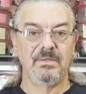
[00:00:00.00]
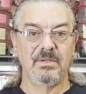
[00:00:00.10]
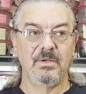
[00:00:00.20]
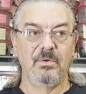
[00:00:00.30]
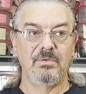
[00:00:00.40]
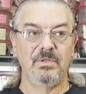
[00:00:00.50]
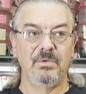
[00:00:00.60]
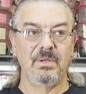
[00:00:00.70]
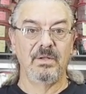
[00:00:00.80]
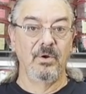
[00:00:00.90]
to go
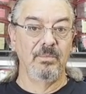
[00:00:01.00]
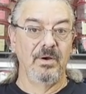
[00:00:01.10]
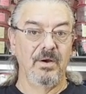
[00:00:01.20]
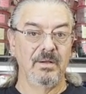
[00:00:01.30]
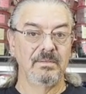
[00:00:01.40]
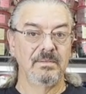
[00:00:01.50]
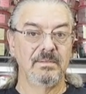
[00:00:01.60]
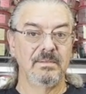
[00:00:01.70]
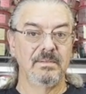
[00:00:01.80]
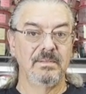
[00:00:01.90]
to in Omaha.
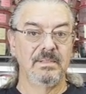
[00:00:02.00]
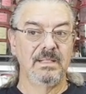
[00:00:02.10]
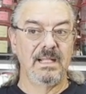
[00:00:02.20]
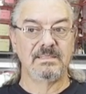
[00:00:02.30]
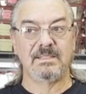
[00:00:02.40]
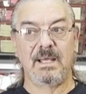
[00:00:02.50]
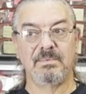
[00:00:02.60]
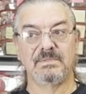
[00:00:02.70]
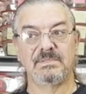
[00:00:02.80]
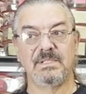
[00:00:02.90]
That's at
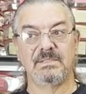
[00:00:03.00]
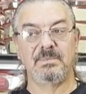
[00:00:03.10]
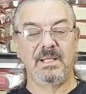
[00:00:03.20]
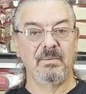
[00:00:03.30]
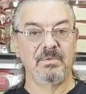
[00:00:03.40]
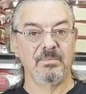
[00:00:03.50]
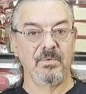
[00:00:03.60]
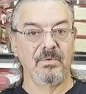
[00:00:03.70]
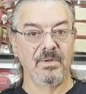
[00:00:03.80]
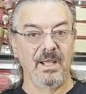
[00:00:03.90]
6 p.m.
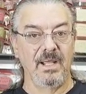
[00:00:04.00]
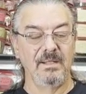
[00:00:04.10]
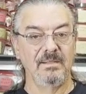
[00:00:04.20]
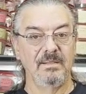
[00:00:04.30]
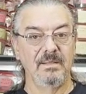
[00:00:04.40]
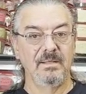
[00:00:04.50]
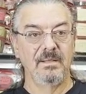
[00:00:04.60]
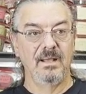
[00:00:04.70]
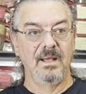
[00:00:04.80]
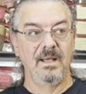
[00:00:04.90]
tomorrow night,
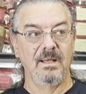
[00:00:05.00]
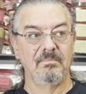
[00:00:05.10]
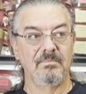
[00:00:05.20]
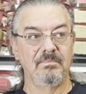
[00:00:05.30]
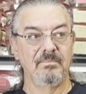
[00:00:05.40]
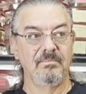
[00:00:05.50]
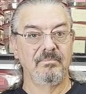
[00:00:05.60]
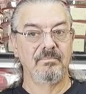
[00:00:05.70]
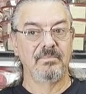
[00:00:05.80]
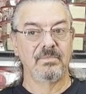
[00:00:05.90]
um,
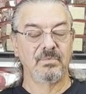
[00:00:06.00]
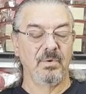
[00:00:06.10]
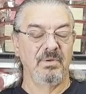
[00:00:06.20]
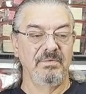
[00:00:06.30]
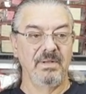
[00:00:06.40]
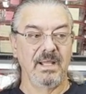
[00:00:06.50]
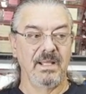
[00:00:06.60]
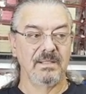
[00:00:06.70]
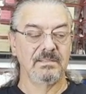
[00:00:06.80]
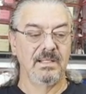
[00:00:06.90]
tomorrow evening, I
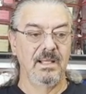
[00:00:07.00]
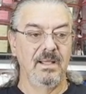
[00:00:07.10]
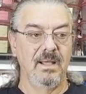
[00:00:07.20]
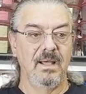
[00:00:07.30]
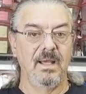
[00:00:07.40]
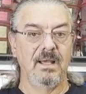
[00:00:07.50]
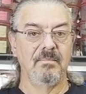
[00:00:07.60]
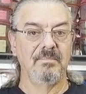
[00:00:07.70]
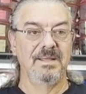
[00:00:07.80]
guess. Um,